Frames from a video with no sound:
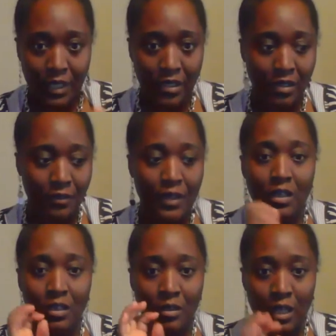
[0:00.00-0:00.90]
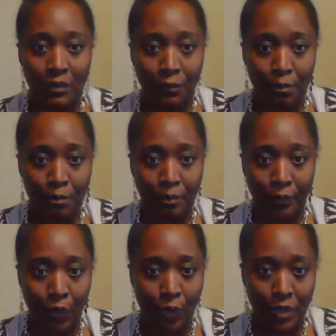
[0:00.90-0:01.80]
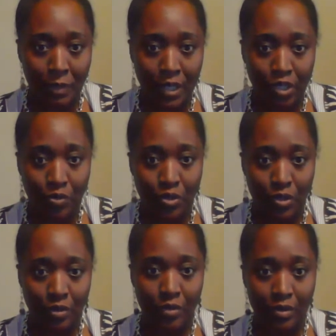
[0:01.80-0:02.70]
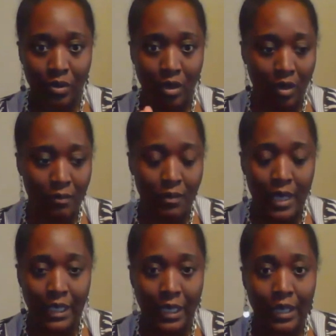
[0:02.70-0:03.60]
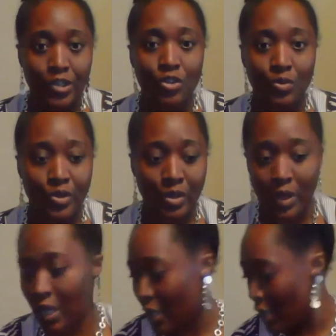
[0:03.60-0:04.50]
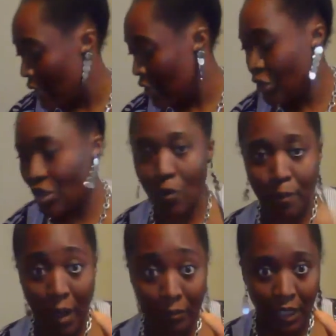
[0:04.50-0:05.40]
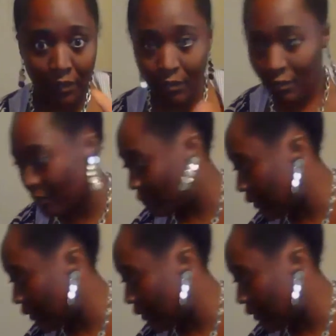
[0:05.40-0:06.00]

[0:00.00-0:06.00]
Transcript: pieces of it and, and throw it in my juicer. Um, and then I juice, okay? So pumpkin,